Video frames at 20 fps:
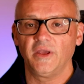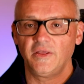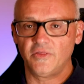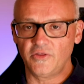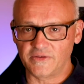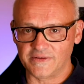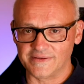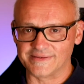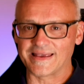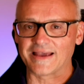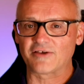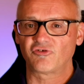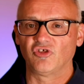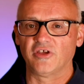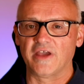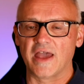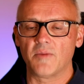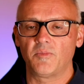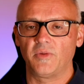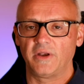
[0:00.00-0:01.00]
This is actually
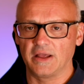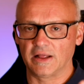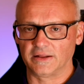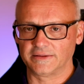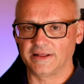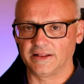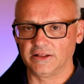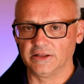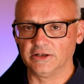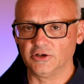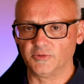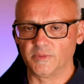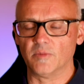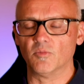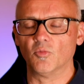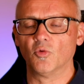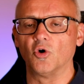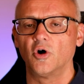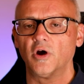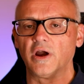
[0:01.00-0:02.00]
happening. I'll tell you a little bit
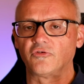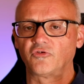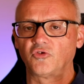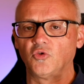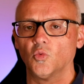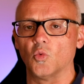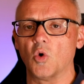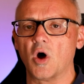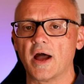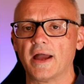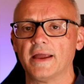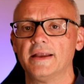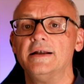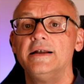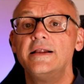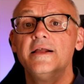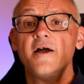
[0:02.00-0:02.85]
more as to why.